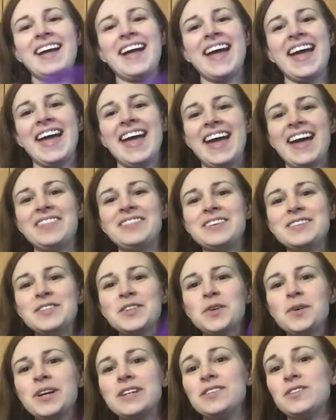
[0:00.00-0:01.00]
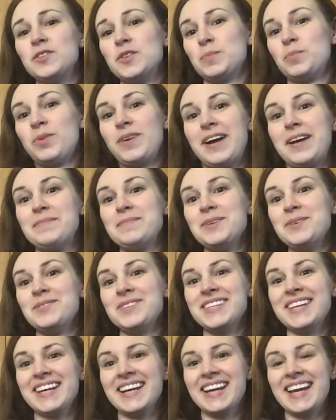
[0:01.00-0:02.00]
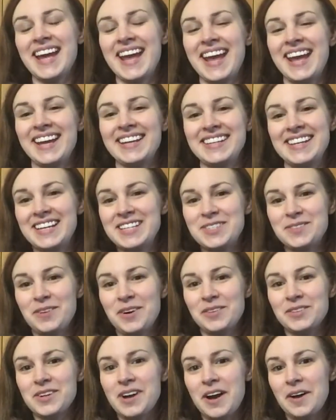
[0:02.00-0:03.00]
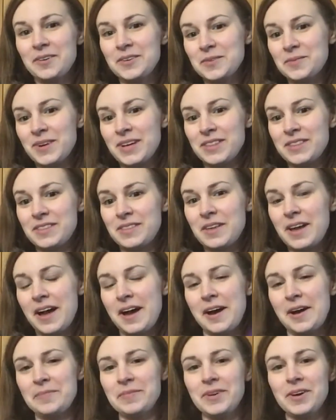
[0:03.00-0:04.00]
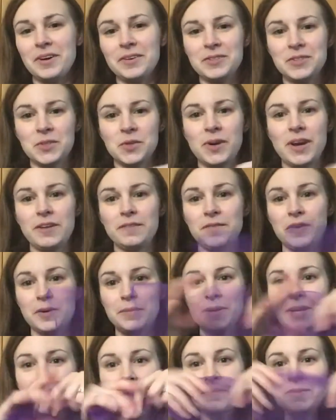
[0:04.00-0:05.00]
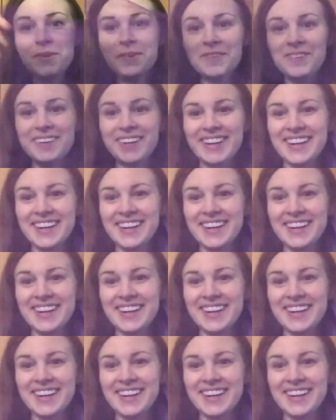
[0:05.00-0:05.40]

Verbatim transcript: and these are great to just put on music and dance around your house with. Um, they're also great for peekaboo.